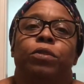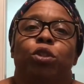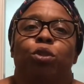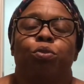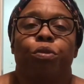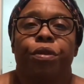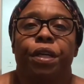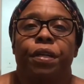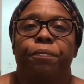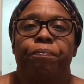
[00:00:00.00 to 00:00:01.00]
the
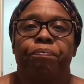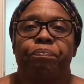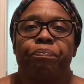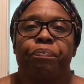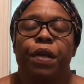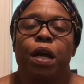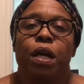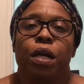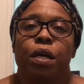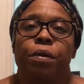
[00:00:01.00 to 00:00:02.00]
story
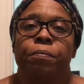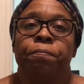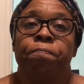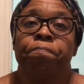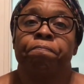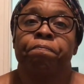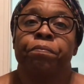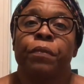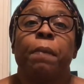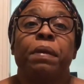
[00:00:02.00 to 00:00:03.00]
um,
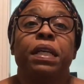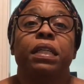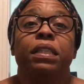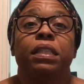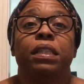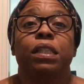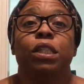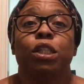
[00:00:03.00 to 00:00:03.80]
because it's a